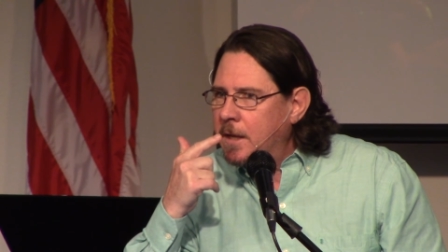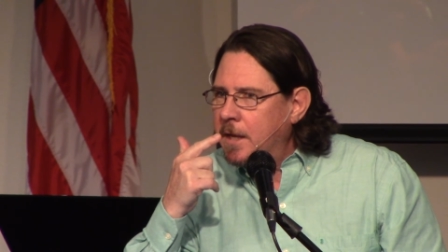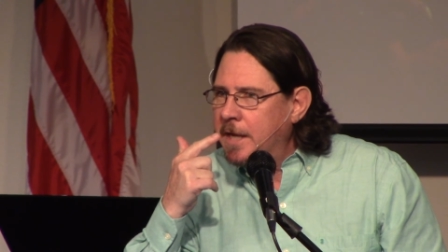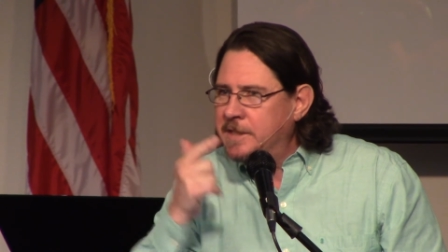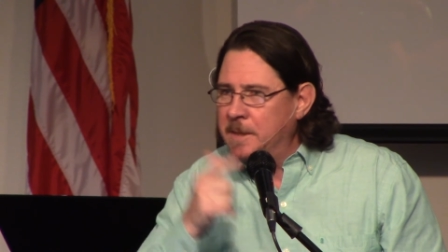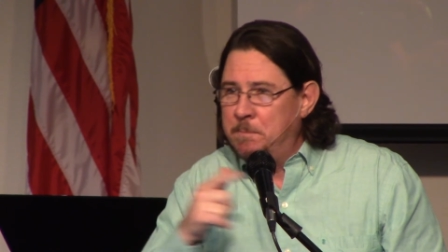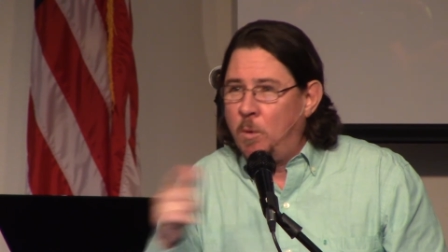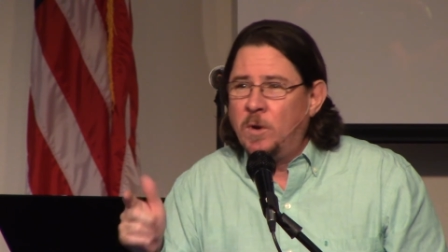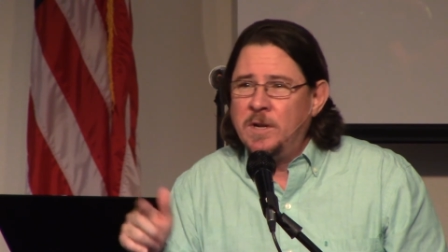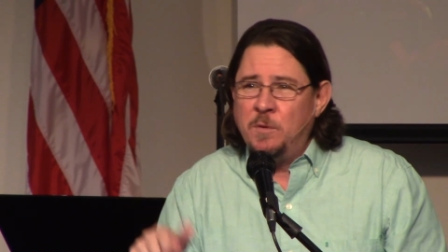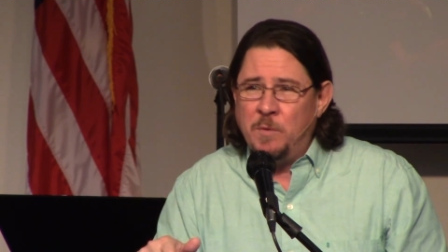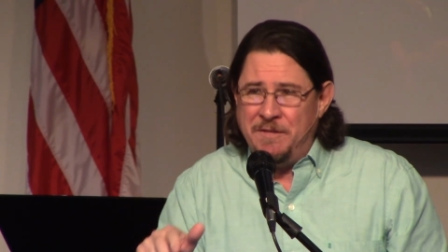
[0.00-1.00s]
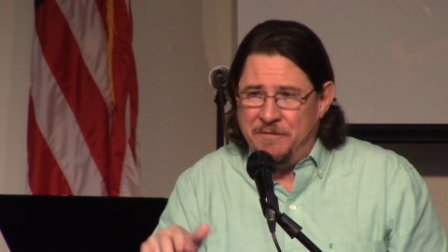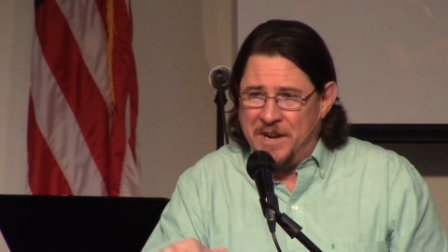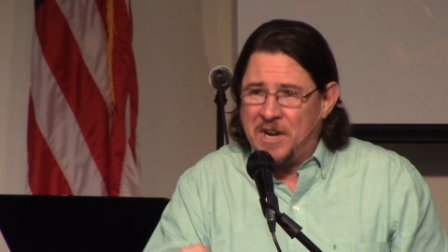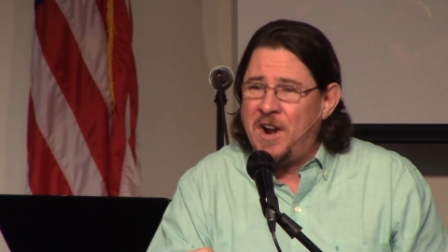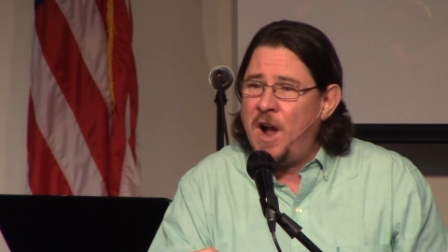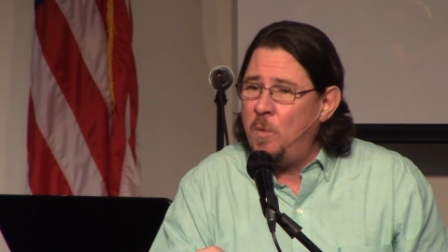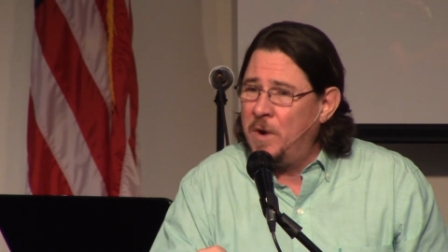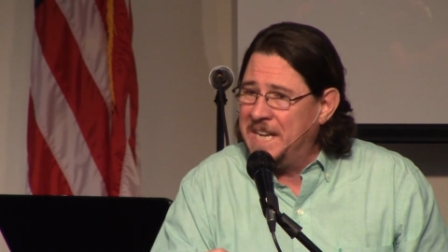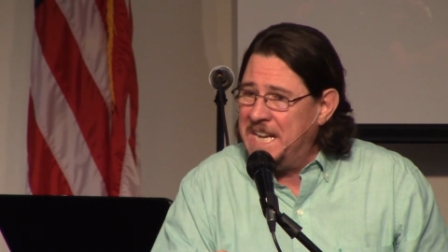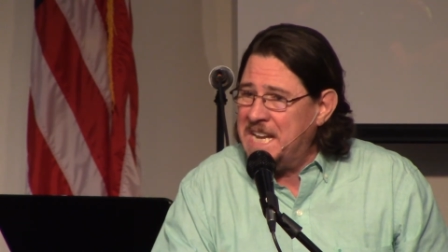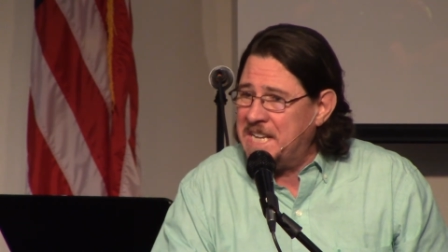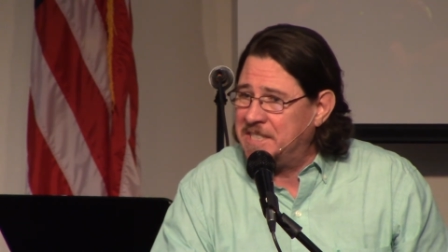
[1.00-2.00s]
It's important that we figure out what
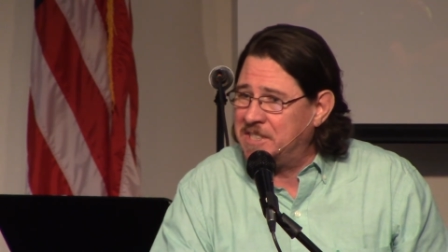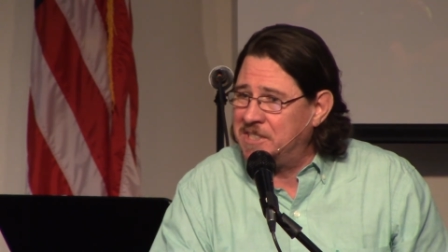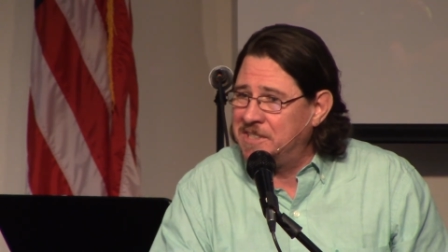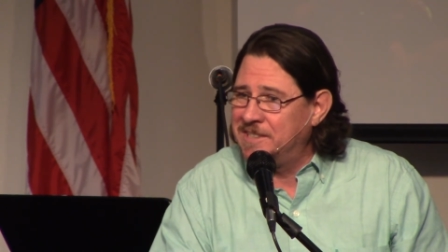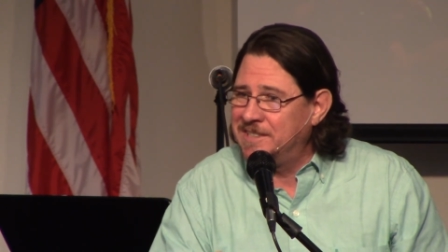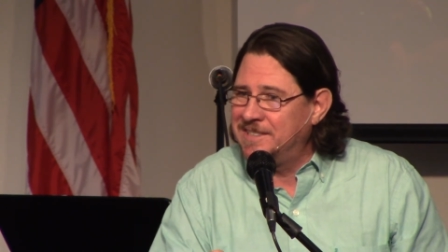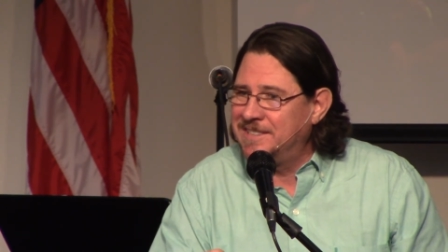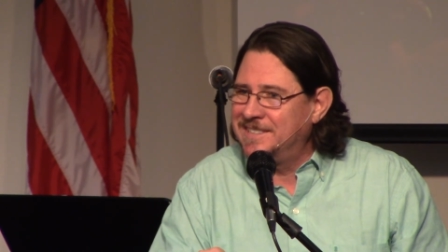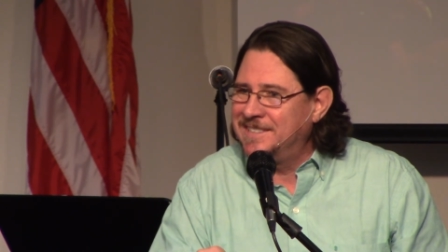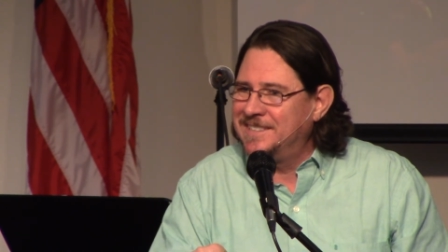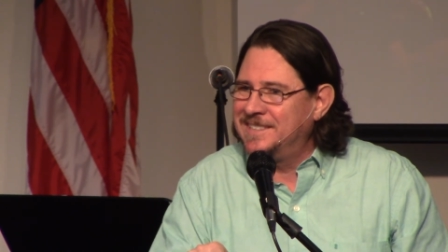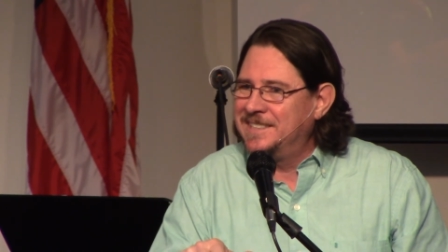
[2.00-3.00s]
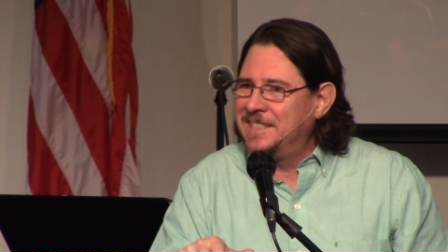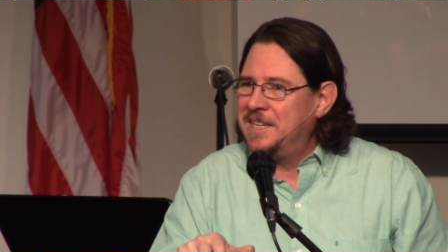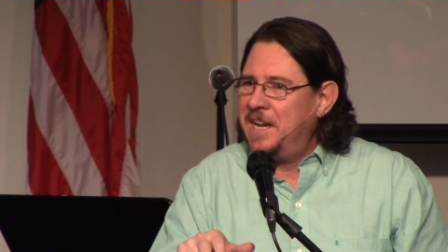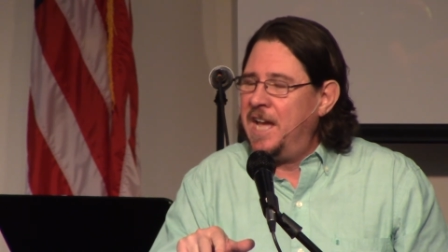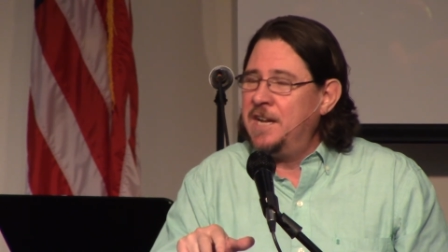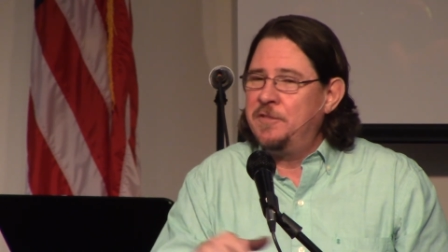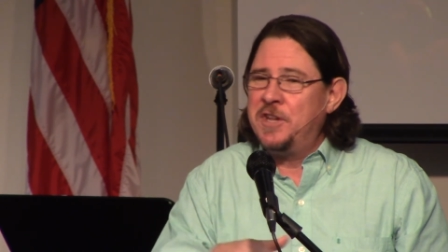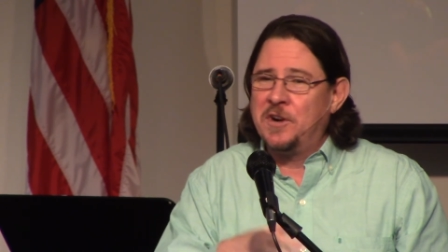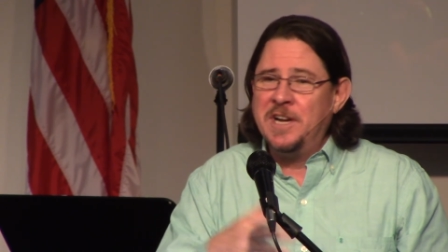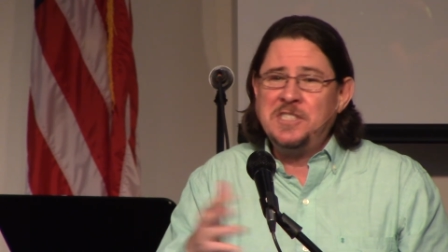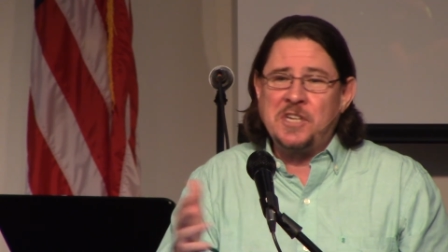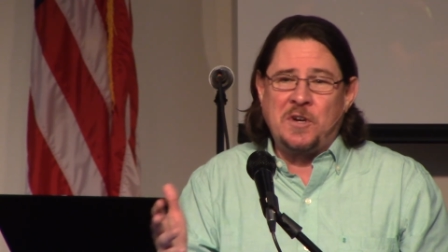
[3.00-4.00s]
it is. And if
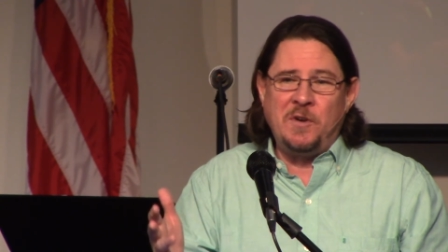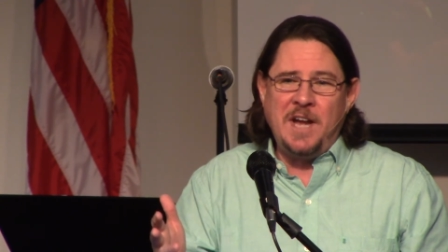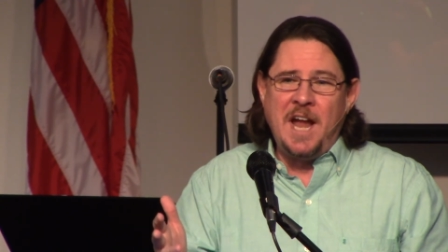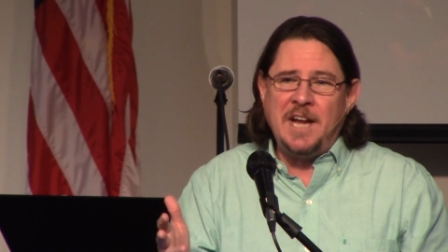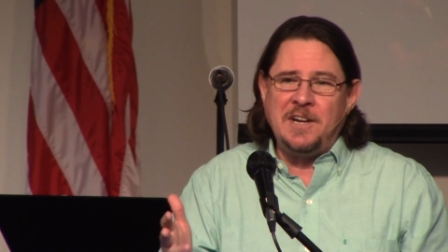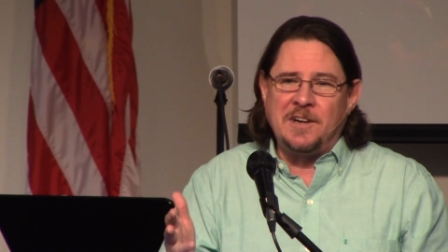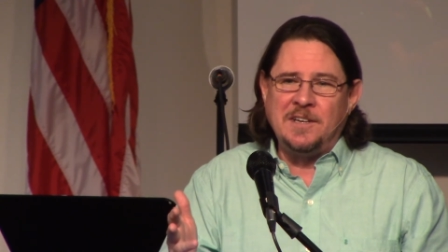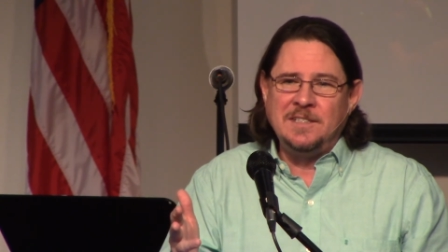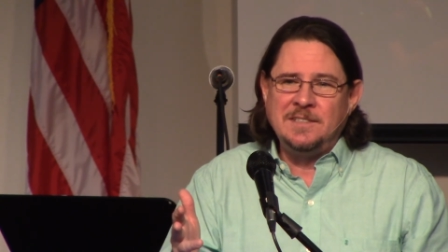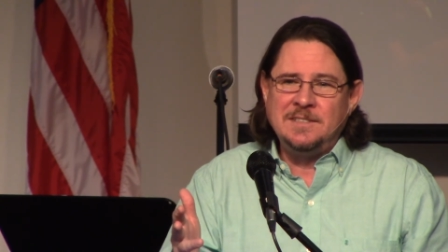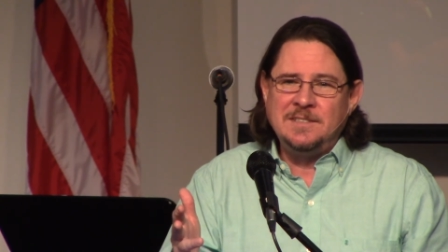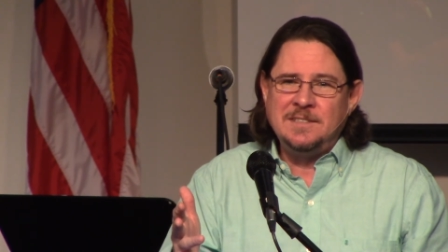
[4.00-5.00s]
there is a creator,